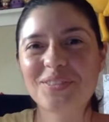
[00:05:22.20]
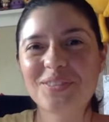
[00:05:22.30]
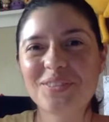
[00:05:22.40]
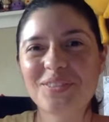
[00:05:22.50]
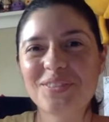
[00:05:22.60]

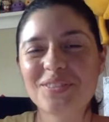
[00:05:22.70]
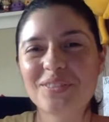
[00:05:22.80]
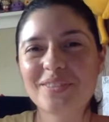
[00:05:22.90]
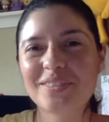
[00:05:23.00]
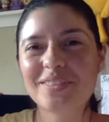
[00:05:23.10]

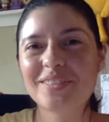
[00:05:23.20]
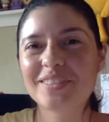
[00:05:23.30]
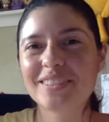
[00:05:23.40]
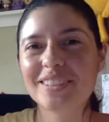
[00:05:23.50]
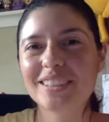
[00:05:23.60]

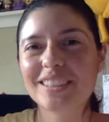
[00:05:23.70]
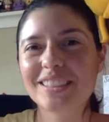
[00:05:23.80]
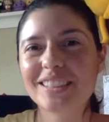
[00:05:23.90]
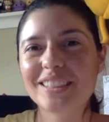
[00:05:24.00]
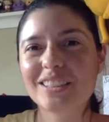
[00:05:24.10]

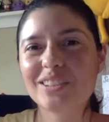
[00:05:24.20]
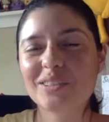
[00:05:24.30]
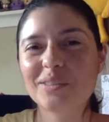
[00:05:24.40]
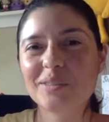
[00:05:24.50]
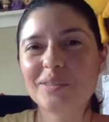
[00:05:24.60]

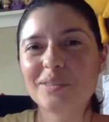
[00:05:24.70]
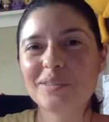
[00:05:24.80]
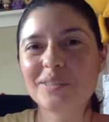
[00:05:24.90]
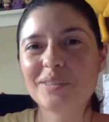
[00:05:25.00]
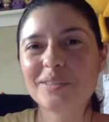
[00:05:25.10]

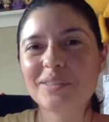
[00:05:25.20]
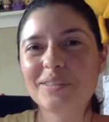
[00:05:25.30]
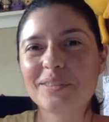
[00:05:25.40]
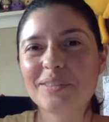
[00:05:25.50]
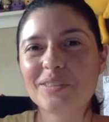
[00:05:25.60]

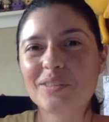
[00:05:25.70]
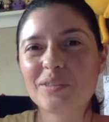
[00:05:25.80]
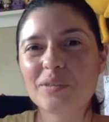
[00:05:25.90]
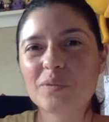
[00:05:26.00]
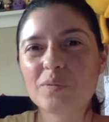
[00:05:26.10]

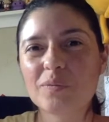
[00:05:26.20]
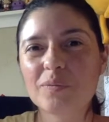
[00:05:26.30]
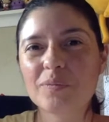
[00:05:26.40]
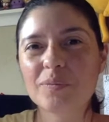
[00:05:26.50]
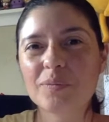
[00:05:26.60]

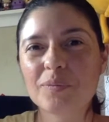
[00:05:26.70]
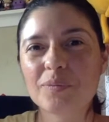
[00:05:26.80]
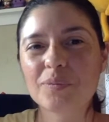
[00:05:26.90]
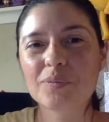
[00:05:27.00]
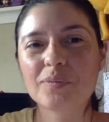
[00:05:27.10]

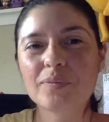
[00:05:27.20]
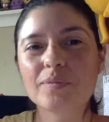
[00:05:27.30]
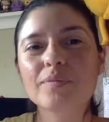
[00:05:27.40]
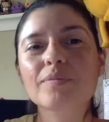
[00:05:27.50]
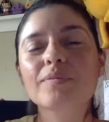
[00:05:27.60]

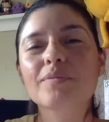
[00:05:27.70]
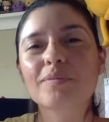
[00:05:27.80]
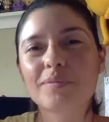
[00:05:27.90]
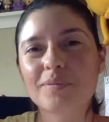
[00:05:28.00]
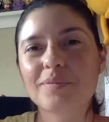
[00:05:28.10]

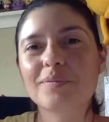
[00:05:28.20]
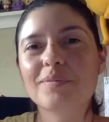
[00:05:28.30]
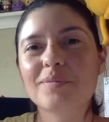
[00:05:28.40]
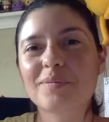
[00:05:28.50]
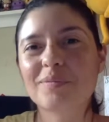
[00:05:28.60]

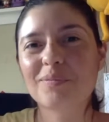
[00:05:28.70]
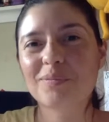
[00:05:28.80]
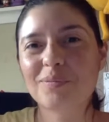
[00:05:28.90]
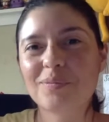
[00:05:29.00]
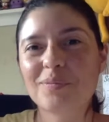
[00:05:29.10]

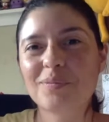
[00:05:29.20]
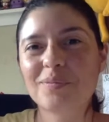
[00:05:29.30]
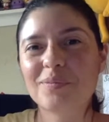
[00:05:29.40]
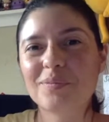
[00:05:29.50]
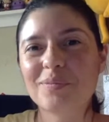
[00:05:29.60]

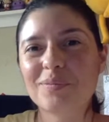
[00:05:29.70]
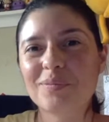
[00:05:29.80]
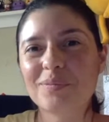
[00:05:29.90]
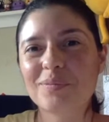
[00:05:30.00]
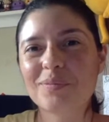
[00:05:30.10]
This person isn't speaking.